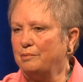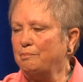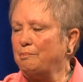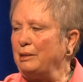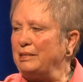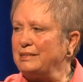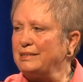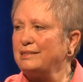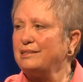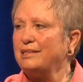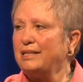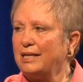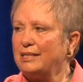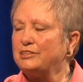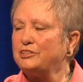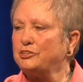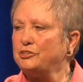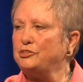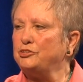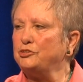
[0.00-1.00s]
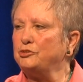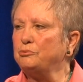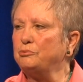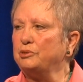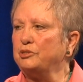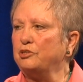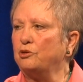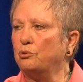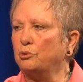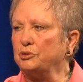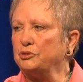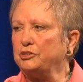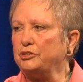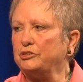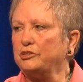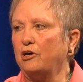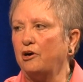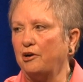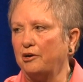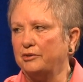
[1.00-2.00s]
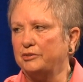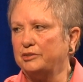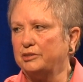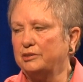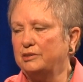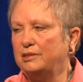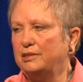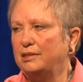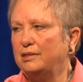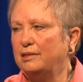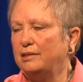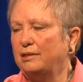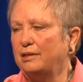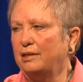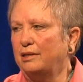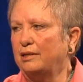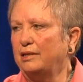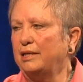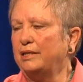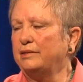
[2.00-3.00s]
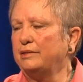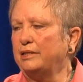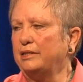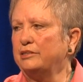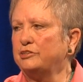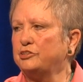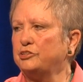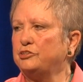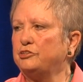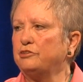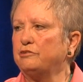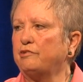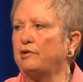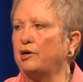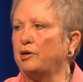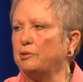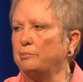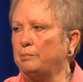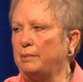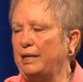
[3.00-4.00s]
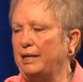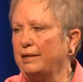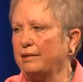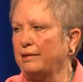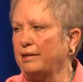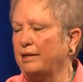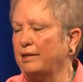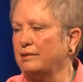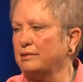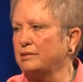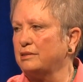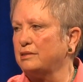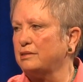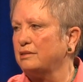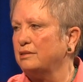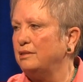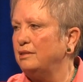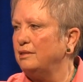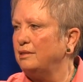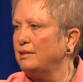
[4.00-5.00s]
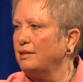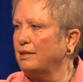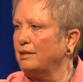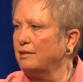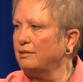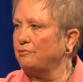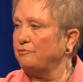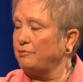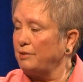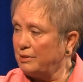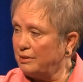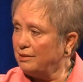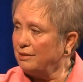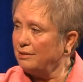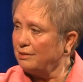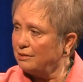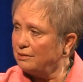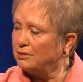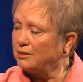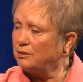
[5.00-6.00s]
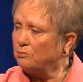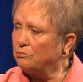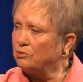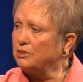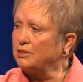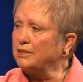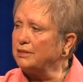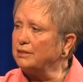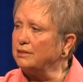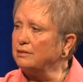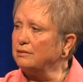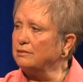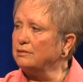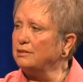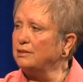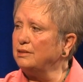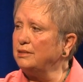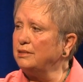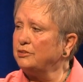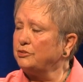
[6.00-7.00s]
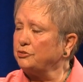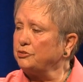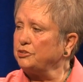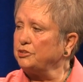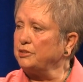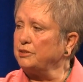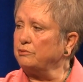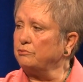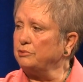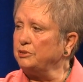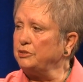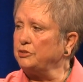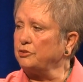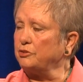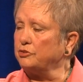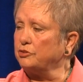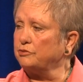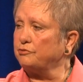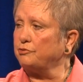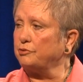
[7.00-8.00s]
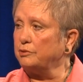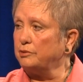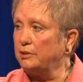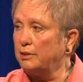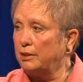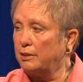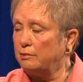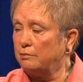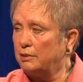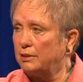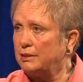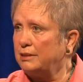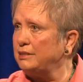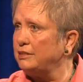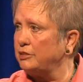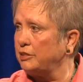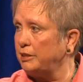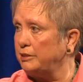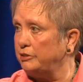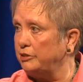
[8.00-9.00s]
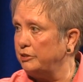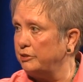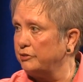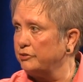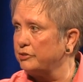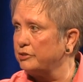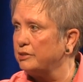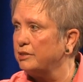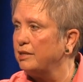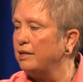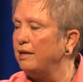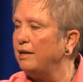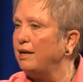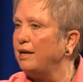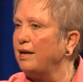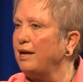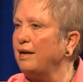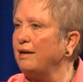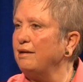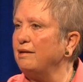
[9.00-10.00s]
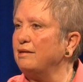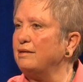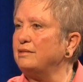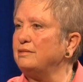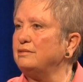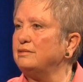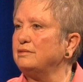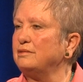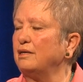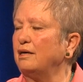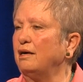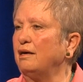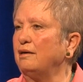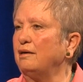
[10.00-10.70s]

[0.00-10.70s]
Basically has to do with the horse's heart. And the Institute of Heart Math has funded some really interesting research for at least 10 years. And